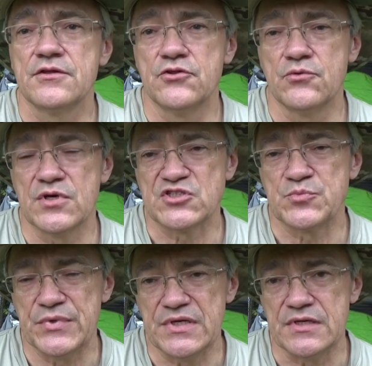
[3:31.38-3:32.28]

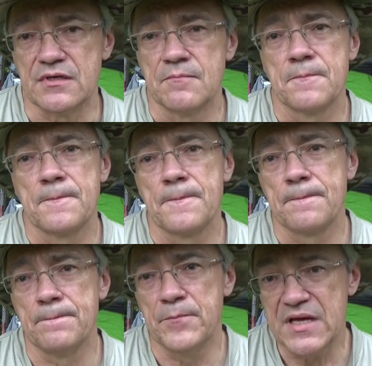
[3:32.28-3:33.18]
USB
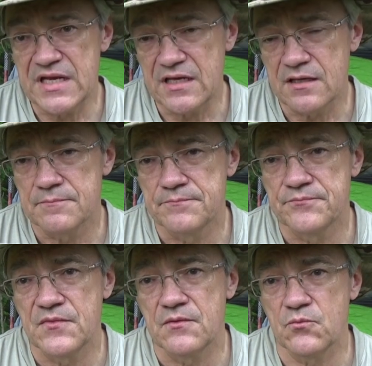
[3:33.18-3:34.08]
Mini,
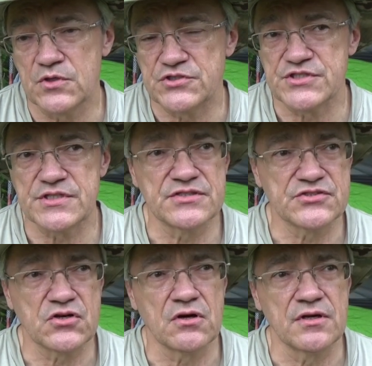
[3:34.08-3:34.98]
which
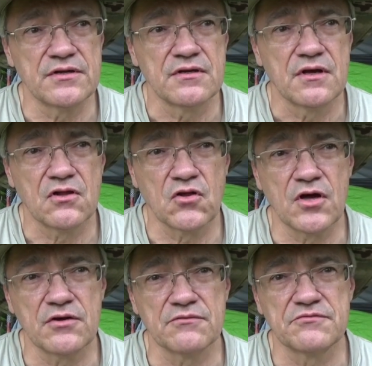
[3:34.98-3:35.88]
is on a
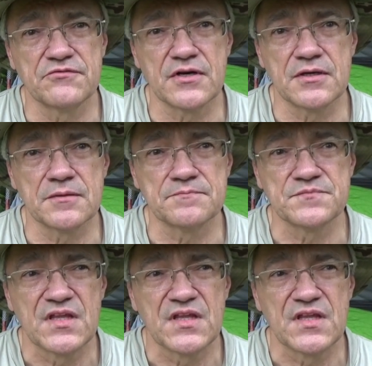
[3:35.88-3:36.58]
lot of um,